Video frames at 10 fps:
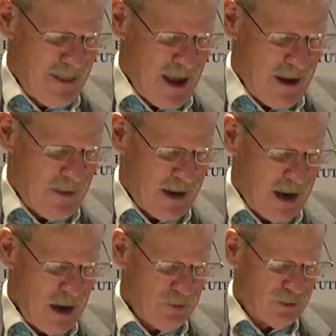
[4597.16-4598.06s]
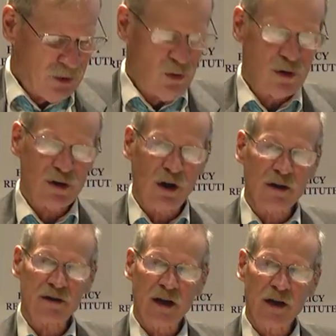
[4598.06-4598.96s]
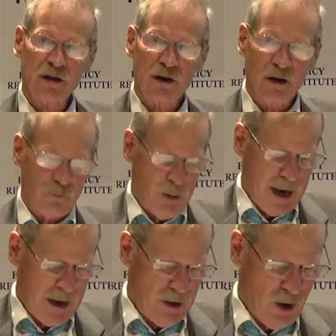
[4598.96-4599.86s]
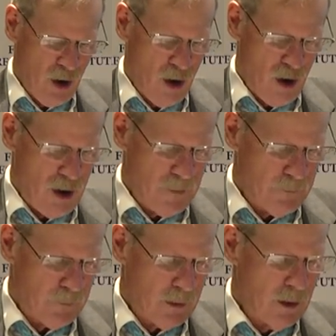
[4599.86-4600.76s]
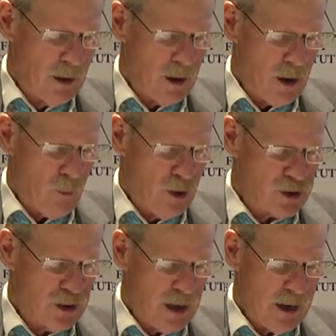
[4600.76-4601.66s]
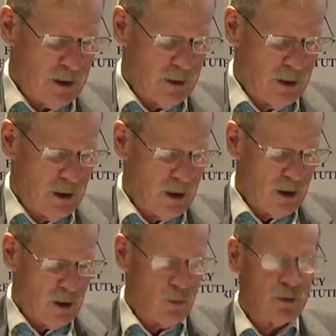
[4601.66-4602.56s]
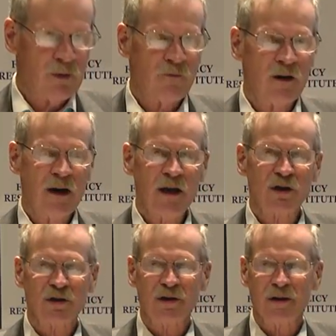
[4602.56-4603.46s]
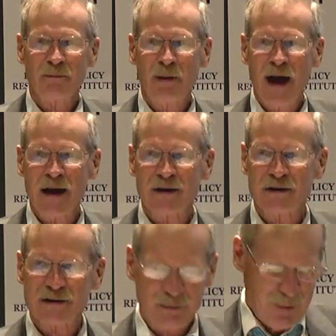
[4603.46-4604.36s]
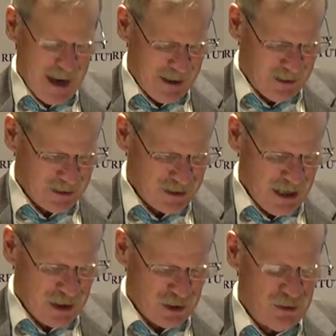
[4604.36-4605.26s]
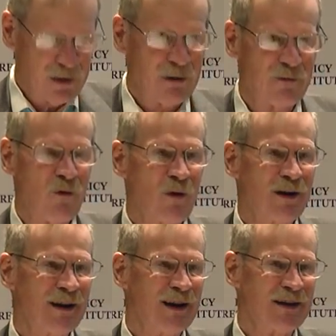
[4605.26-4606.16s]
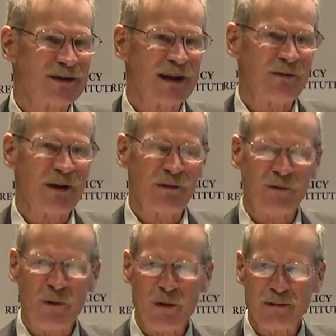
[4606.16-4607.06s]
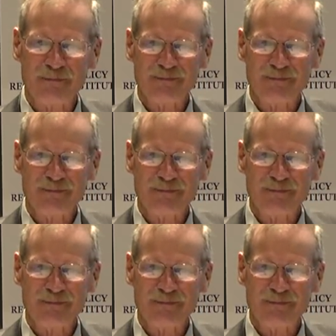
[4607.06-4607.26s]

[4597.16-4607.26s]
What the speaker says: that the constitutionalization of patent law originated with the Venetian patent statute of 1474,